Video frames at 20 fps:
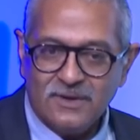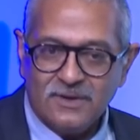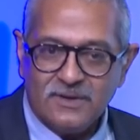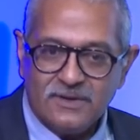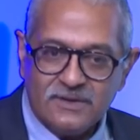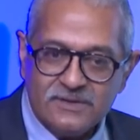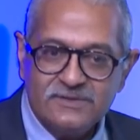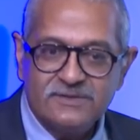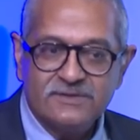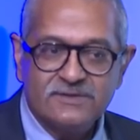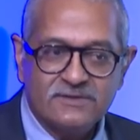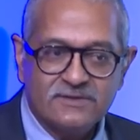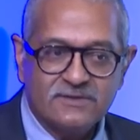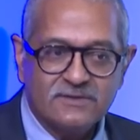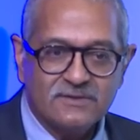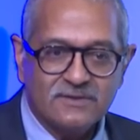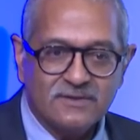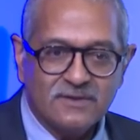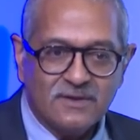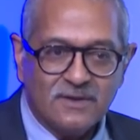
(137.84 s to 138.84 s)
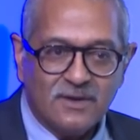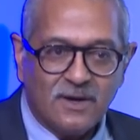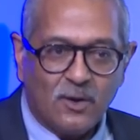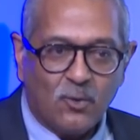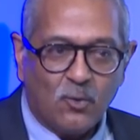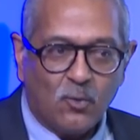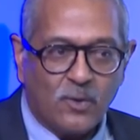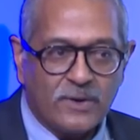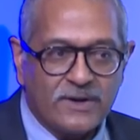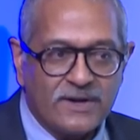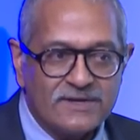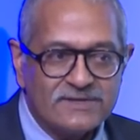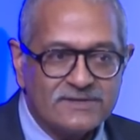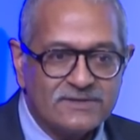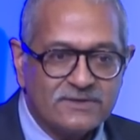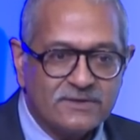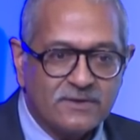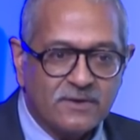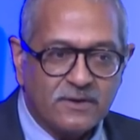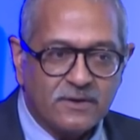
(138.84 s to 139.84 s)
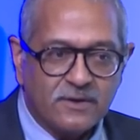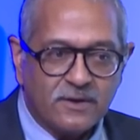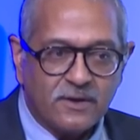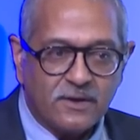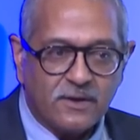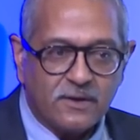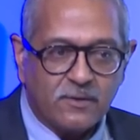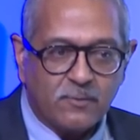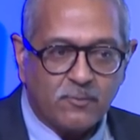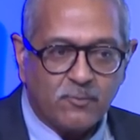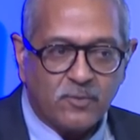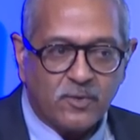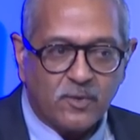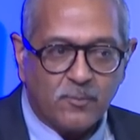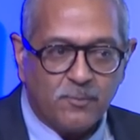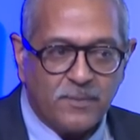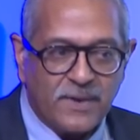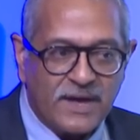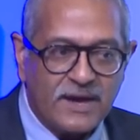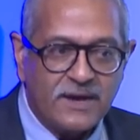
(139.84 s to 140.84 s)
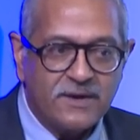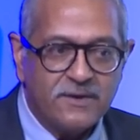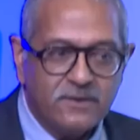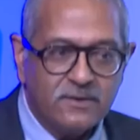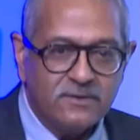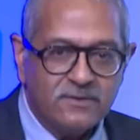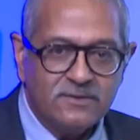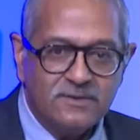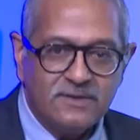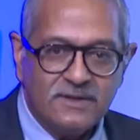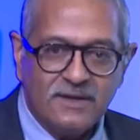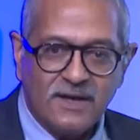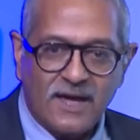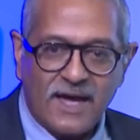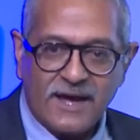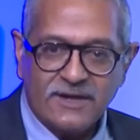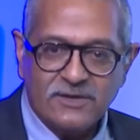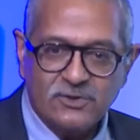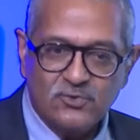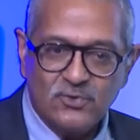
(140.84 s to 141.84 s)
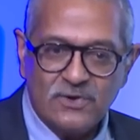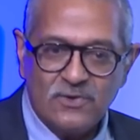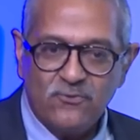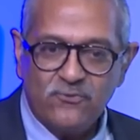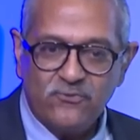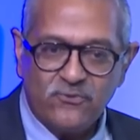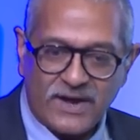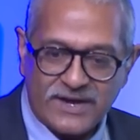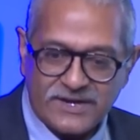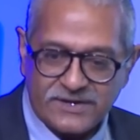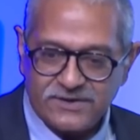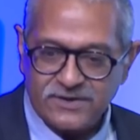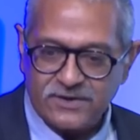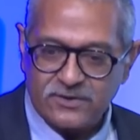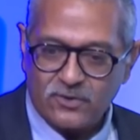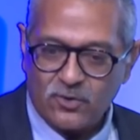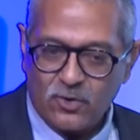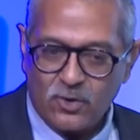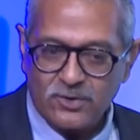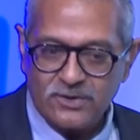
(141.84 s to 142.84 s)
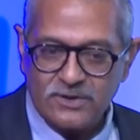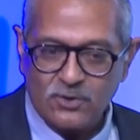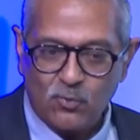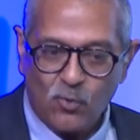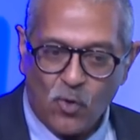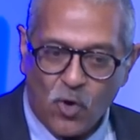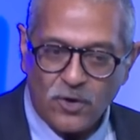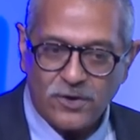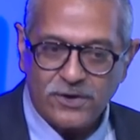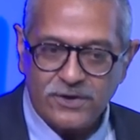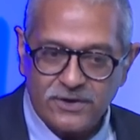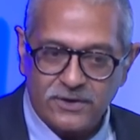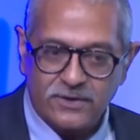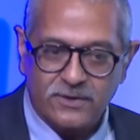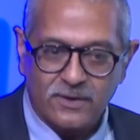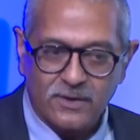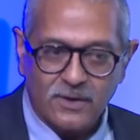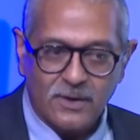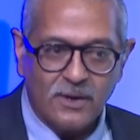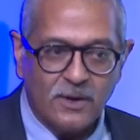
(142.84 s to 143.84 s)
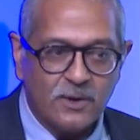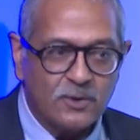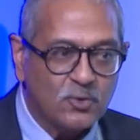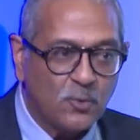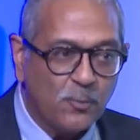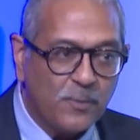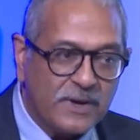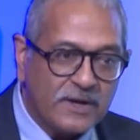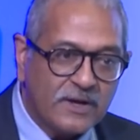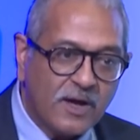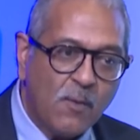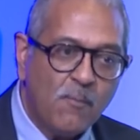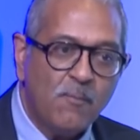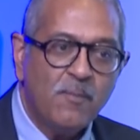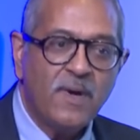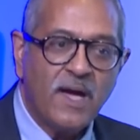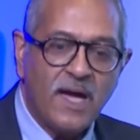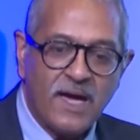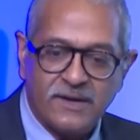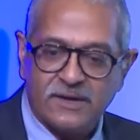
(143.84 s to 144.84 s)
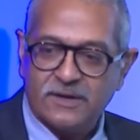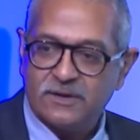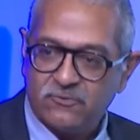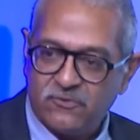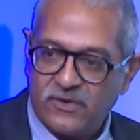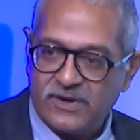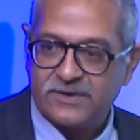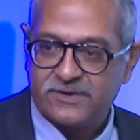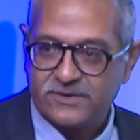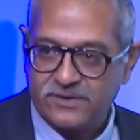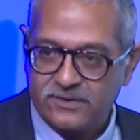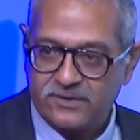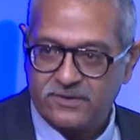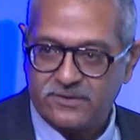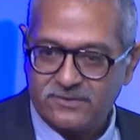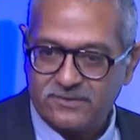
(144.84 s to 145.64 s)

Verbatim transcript: is what has uh, made the actual fighter or the warrior to become an inventor.